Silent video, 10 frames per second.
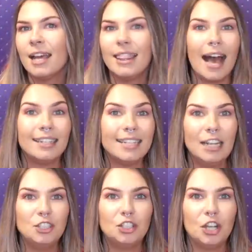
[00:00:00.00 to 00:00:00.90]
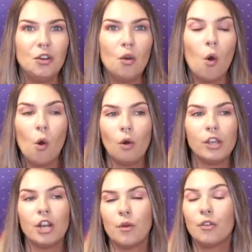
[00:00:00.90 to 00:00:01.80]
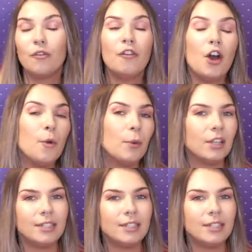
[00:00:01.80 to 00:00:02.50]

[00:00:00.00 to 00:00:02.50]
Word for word: that attention or you know the verbal